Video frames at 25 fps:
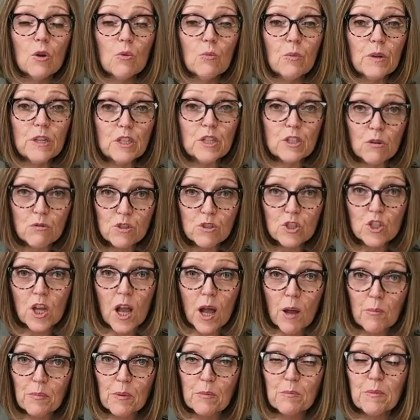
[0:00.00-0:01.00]
We don't
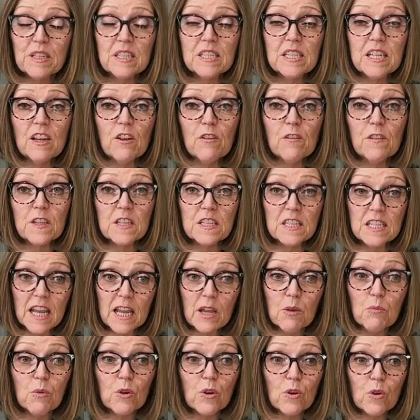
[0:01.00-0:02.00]
chop them until the
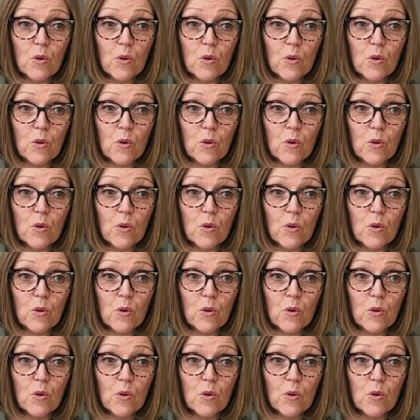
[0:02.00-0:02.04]
day we're